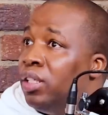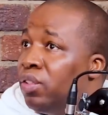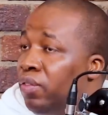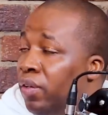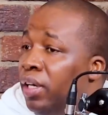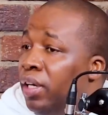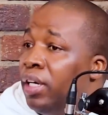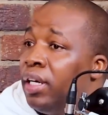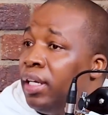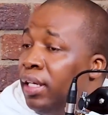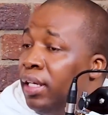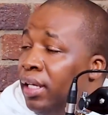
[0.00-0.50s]
is
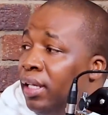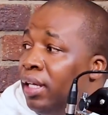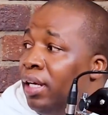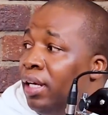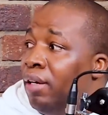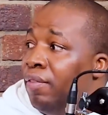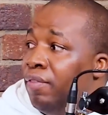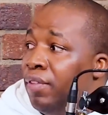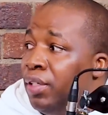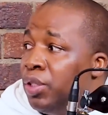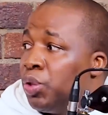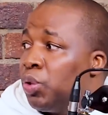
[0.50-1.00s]
very clear.
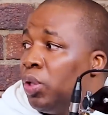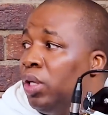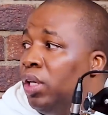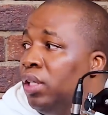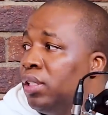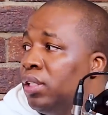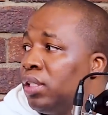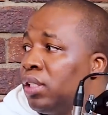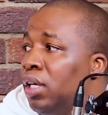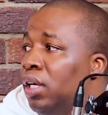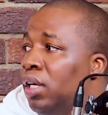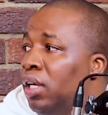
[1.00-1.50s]
There are
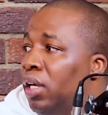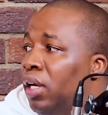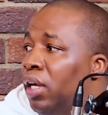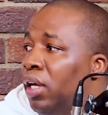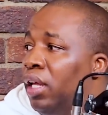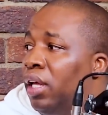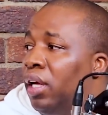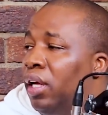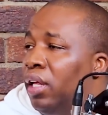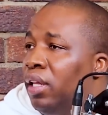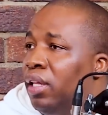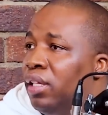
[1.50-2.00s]
visuals.
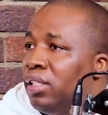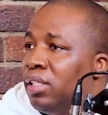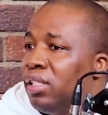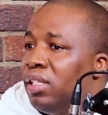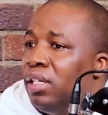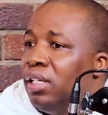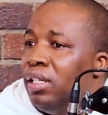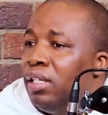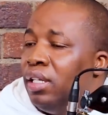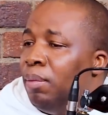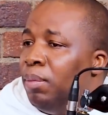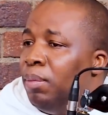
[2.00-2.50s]
There's a
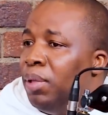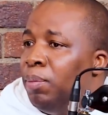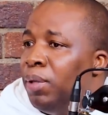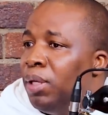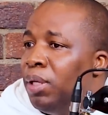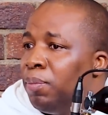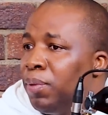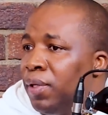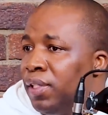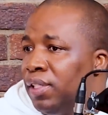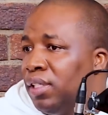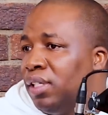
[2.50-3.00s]

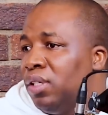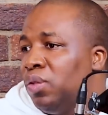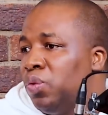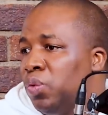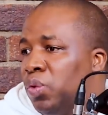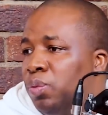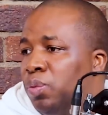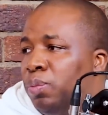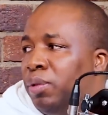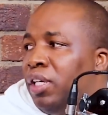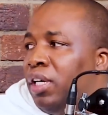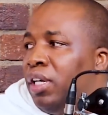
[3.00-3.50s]
Namibian president
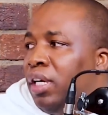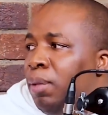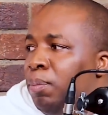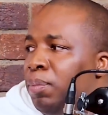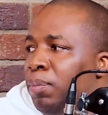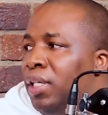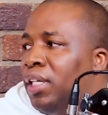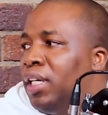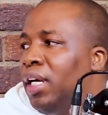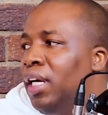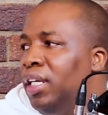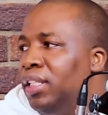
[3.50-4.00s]
who's being
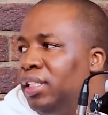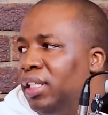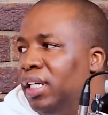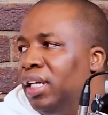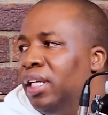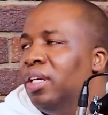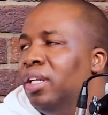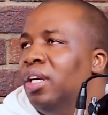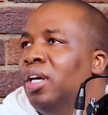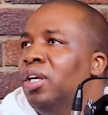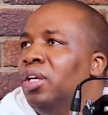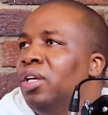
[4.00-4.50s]

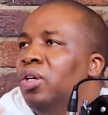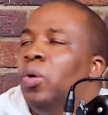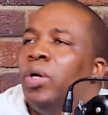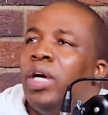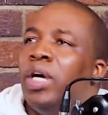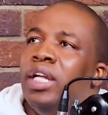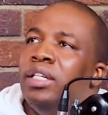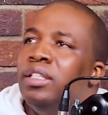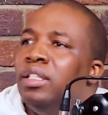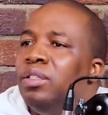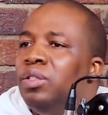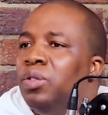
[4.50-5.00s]
implicated. You
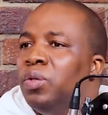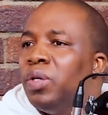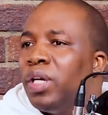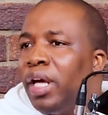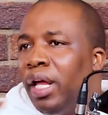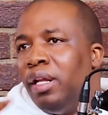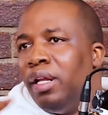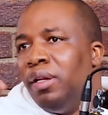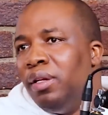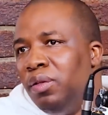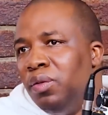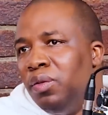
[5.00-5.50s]
can
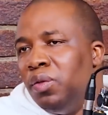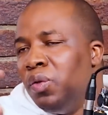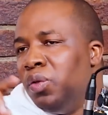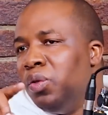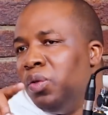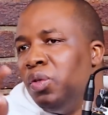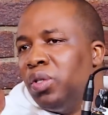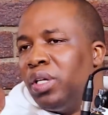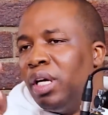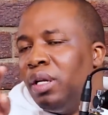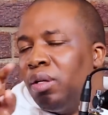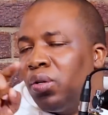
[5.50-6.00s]

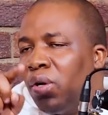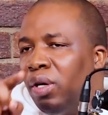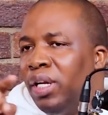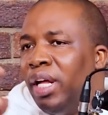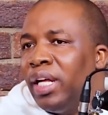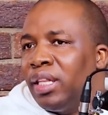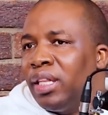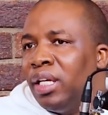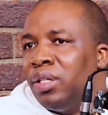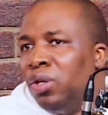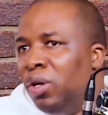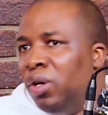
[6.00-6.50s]
connect the